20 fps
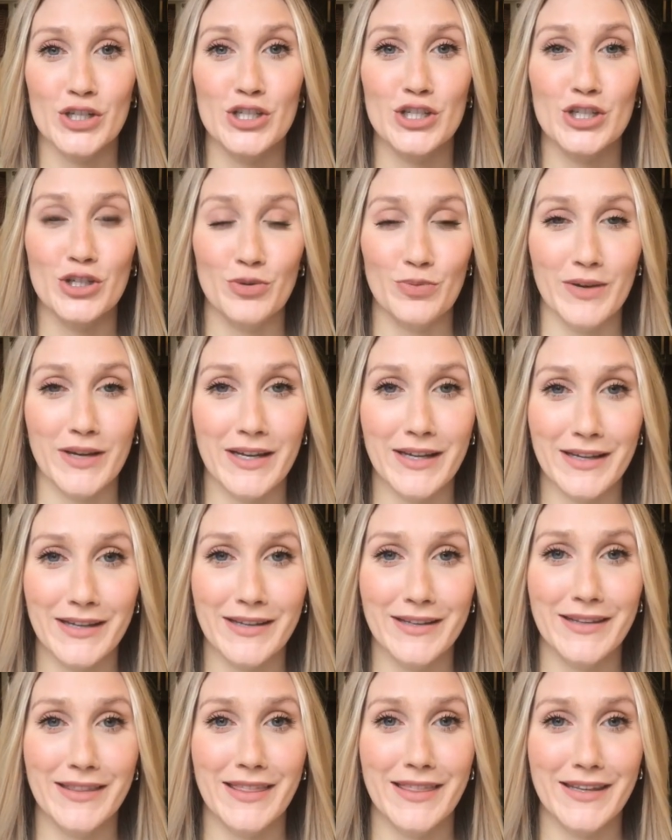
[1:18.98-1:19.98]

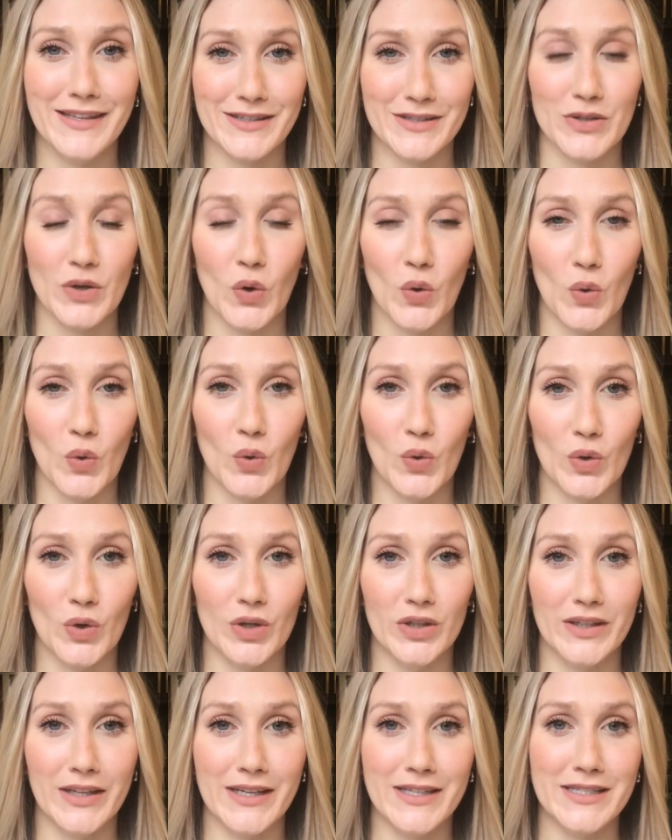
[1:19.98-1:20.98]
doing this
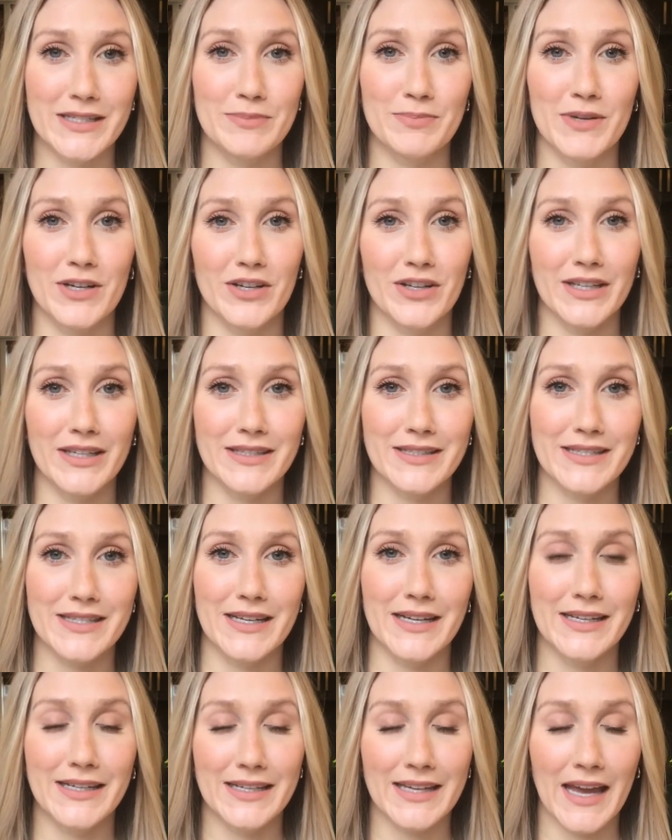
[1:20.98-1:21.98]
whole experience
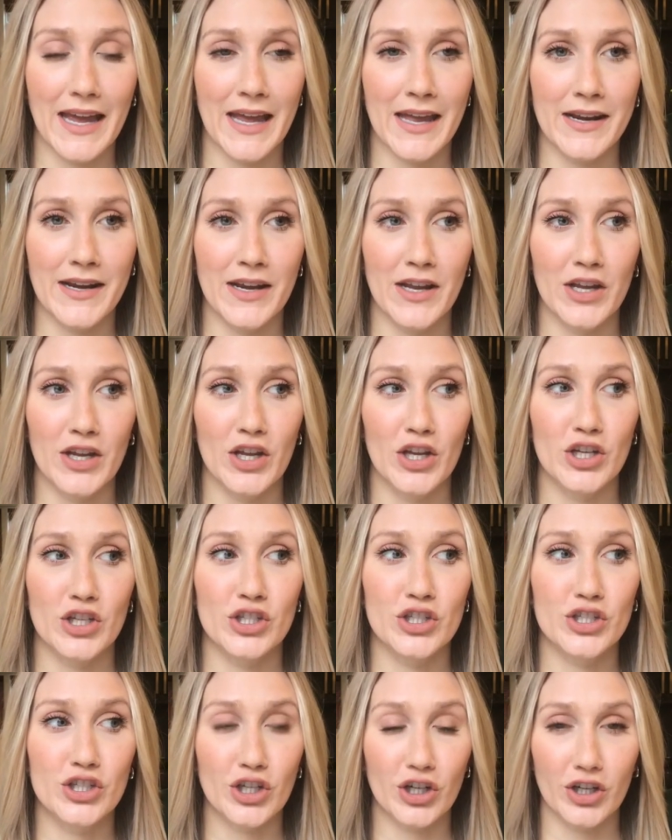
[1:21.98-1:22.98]
again
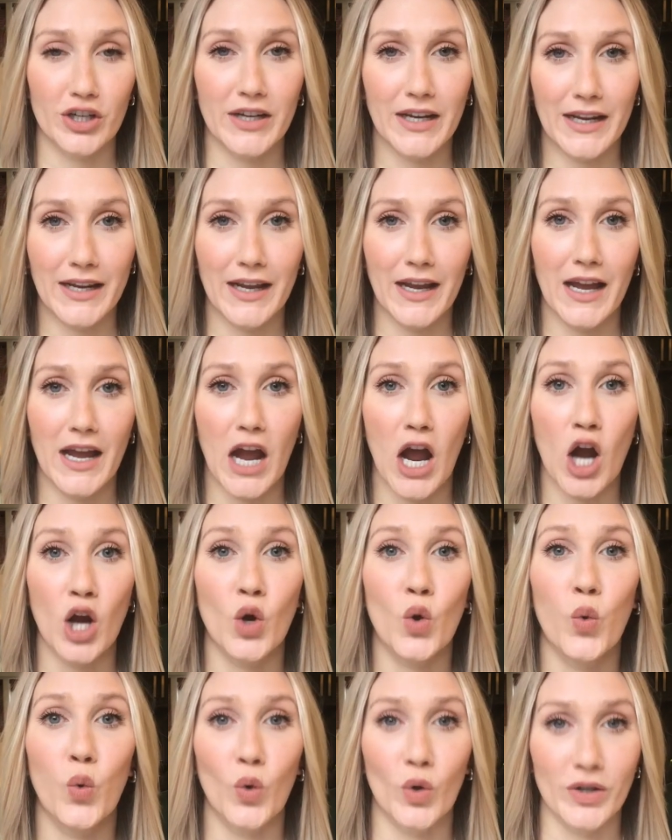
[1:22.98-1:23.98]
during a
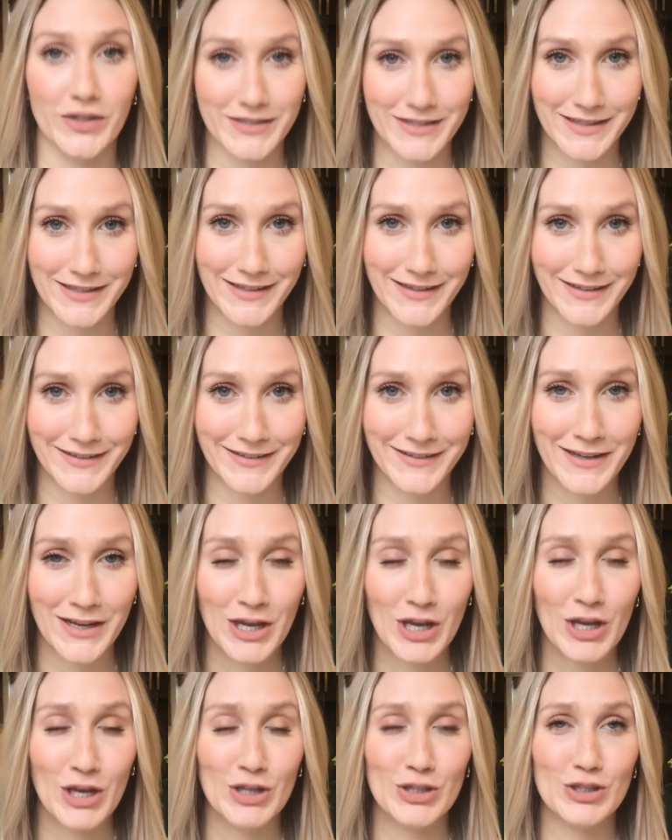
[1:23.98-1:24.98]
quarantine.
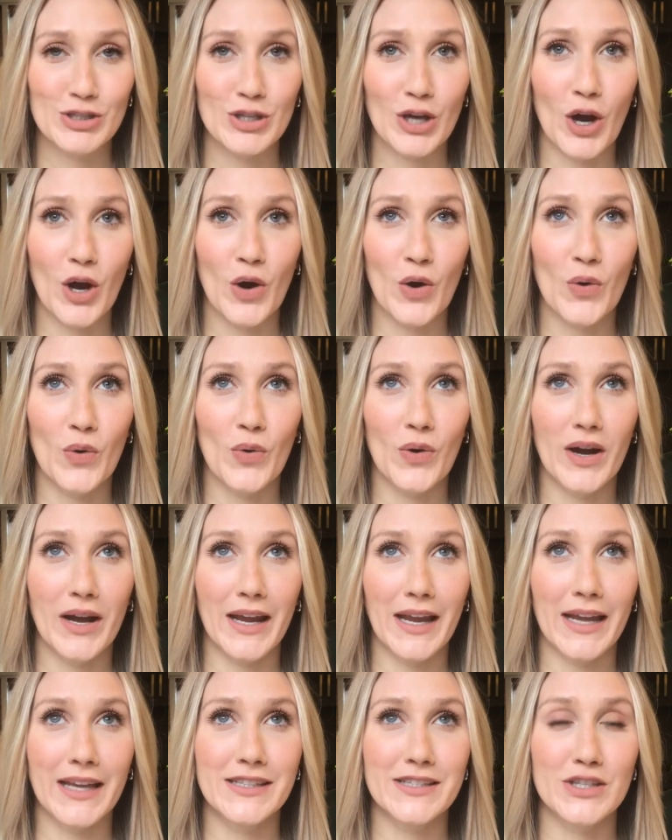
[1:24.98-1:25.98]
So
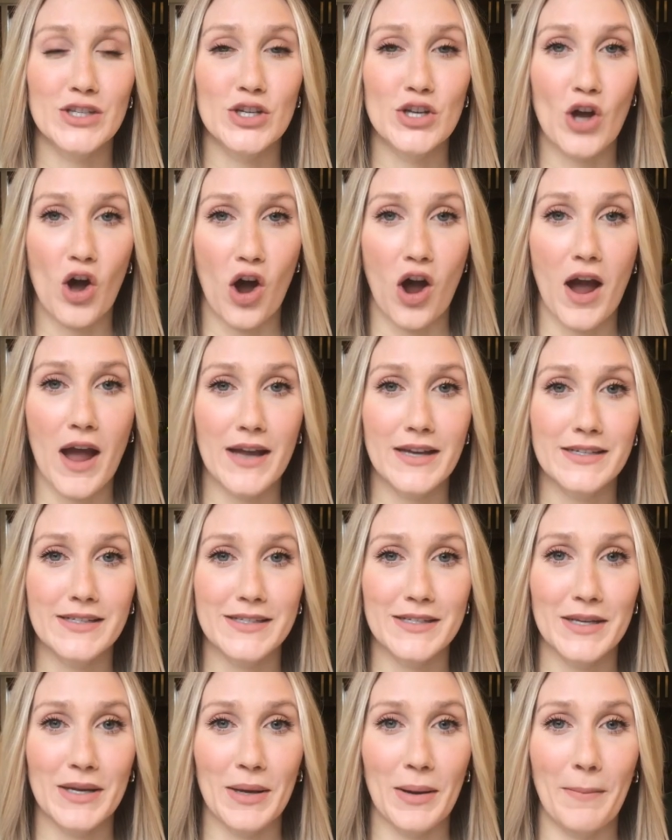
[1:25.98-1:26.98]
it's
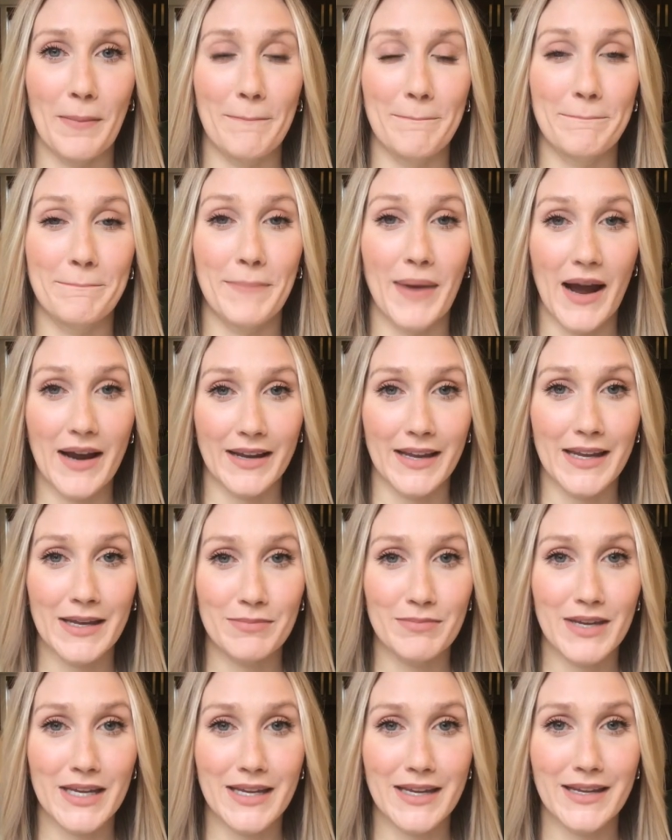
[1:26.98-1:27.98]
not bugging
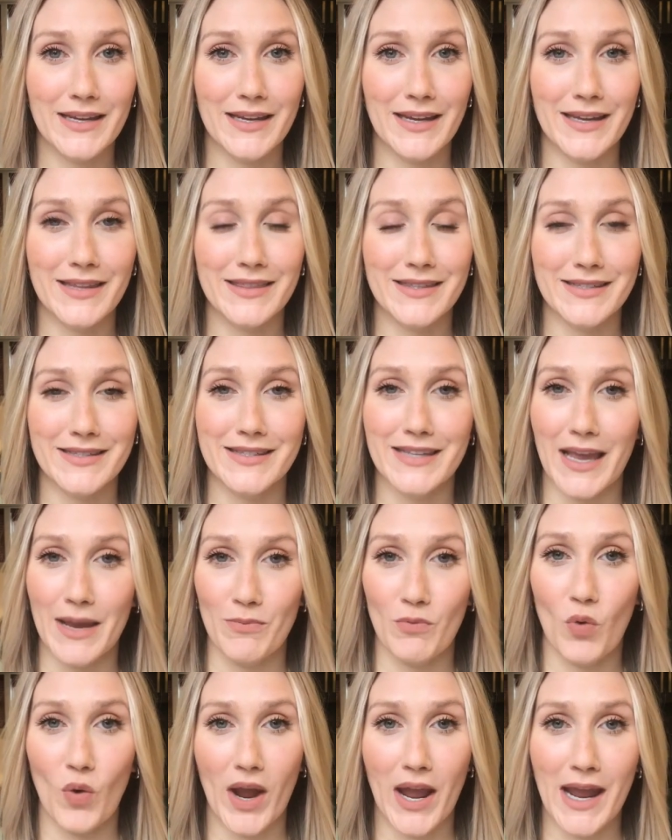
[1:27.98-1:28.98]
me in the
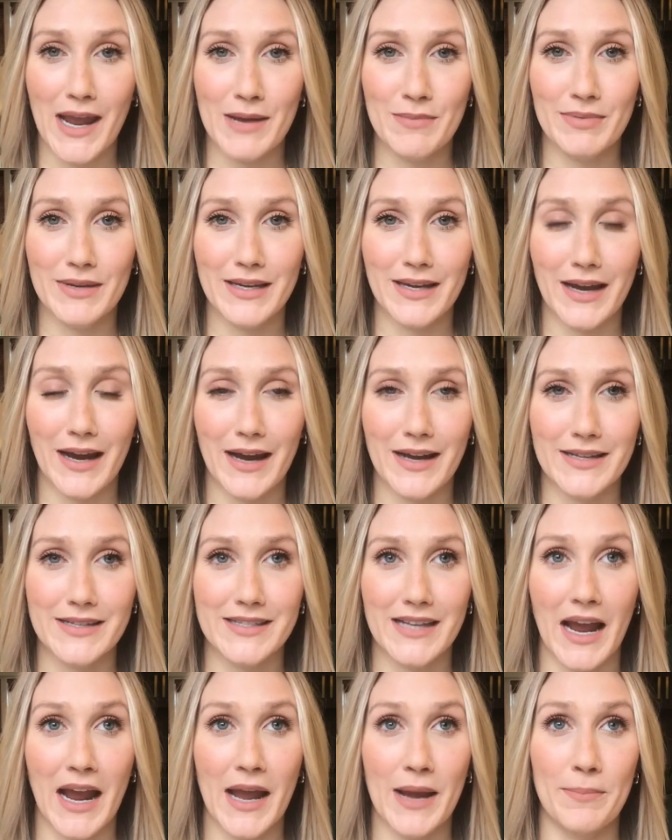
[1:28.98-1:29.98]
same way
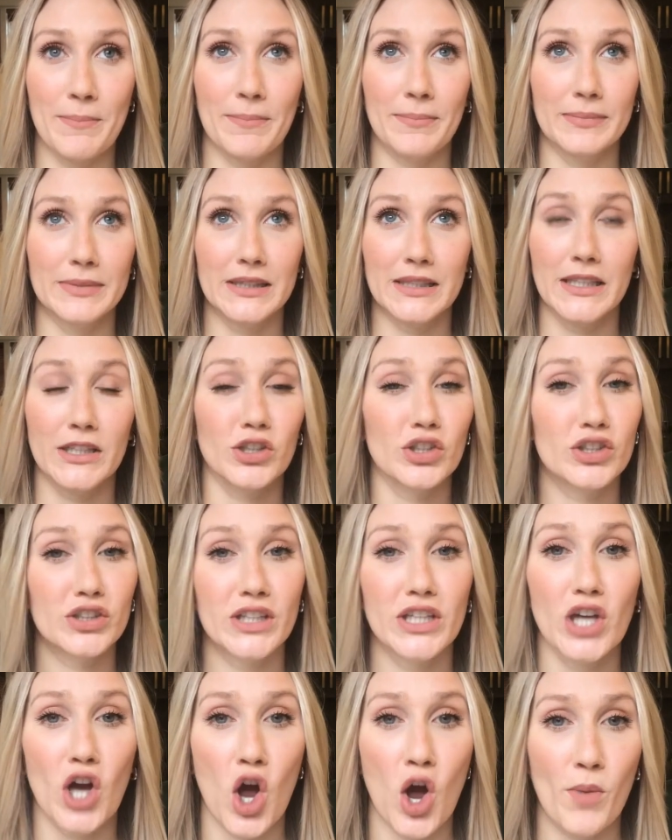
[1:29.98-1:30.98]
because I'm
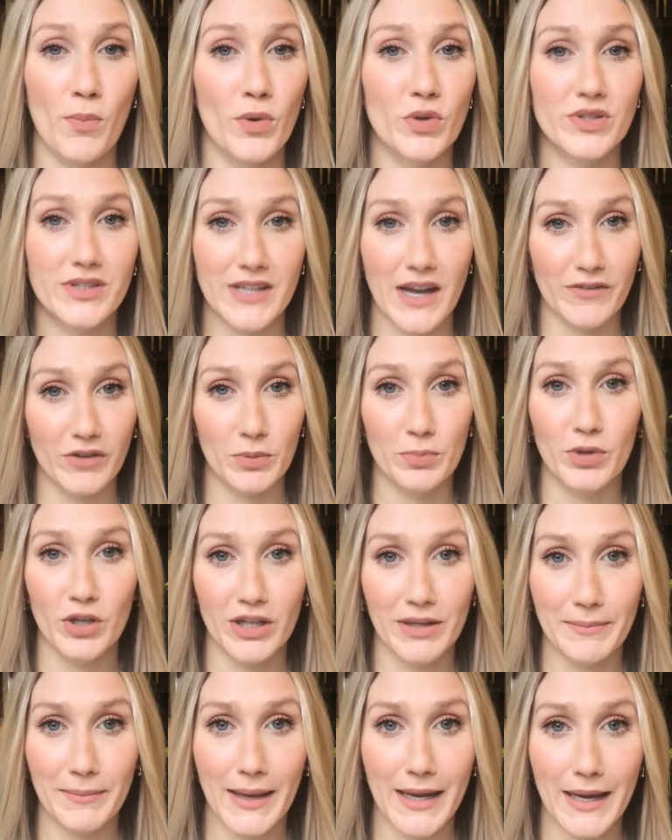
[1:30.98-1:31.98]
literally almost never
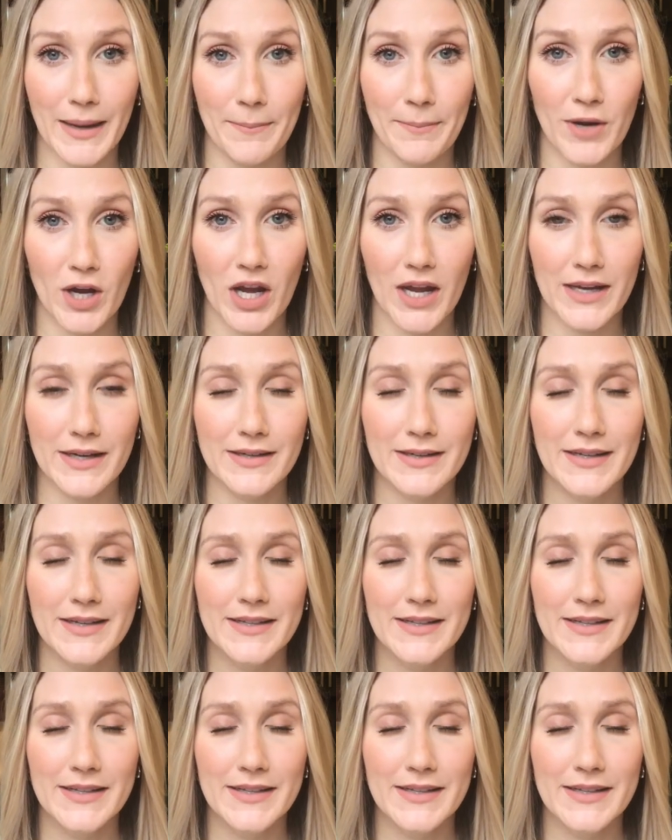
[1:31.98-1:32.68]
putting makeup on.